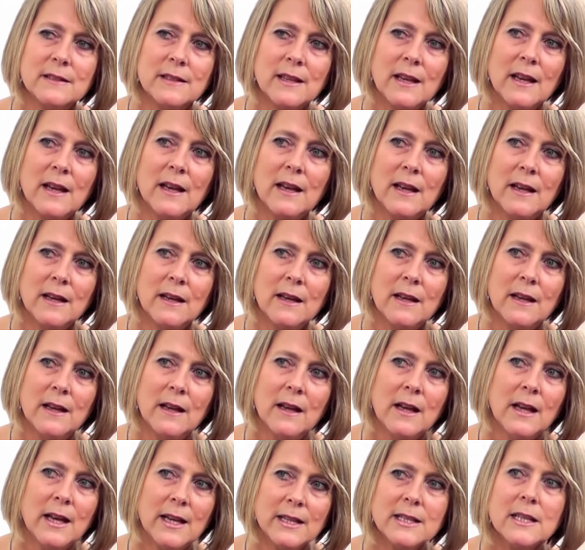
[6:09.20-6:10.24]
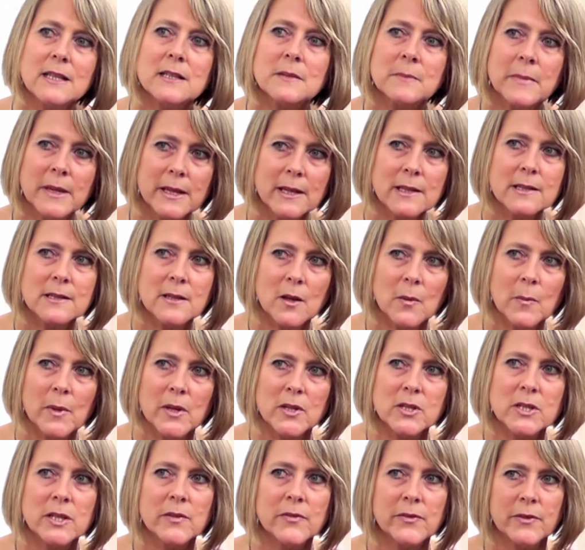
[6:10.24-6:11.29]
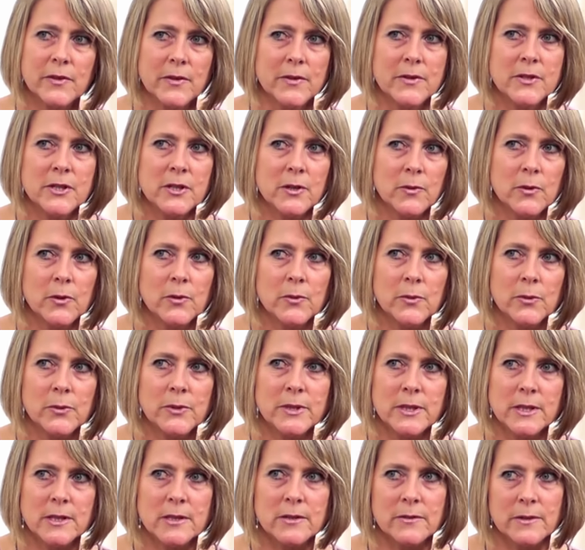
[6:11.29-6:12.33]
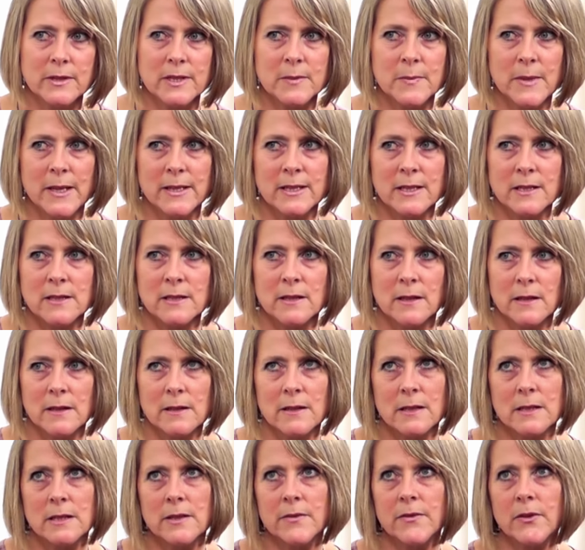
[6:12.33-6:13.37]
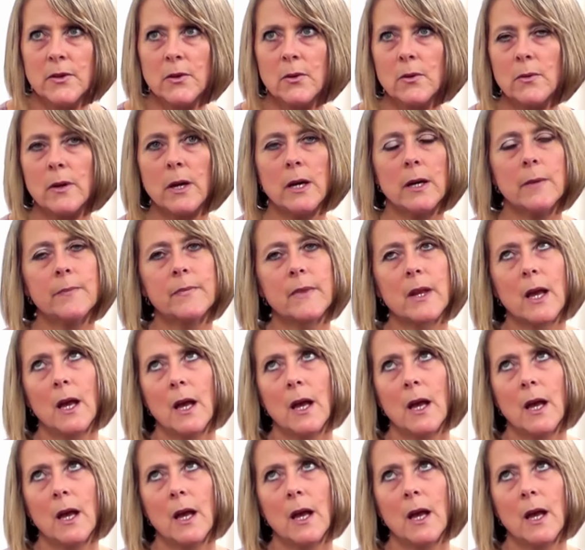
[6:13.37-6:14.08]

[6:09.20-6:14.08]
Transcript: yeah. It does make so much difference. You know, your audience are expecting certain things. If you're a,